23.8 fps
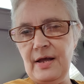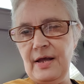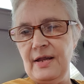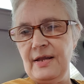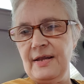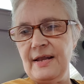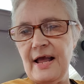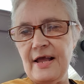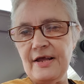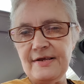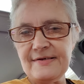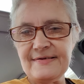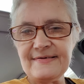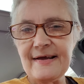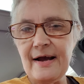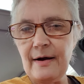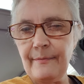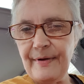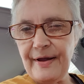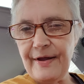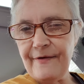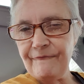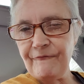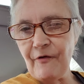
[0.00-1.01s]
Now you tell
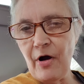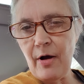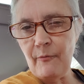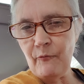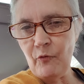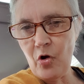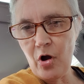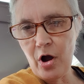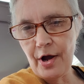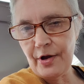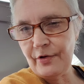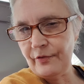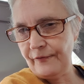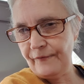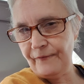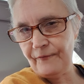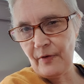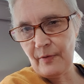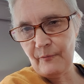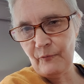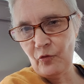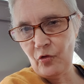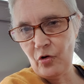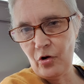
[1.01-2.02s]
me if I'm right or if
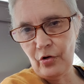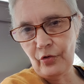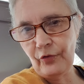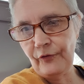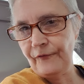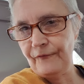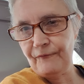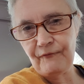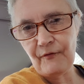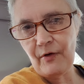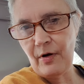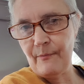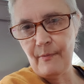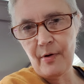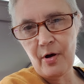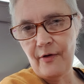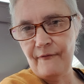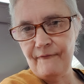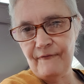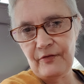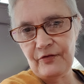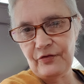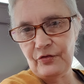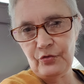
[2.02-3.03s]
I'm wrong or if I'm
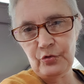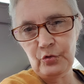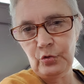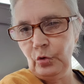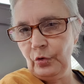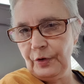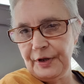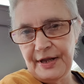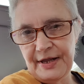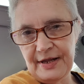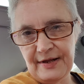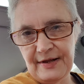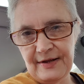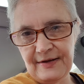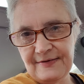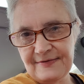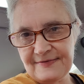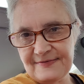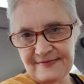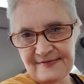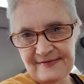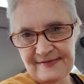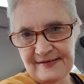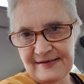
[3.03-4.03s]
overlooking
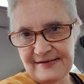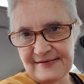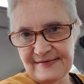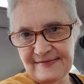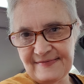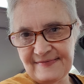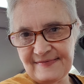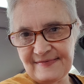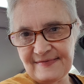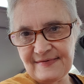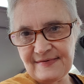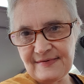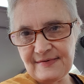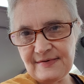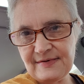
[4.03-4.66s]
into this.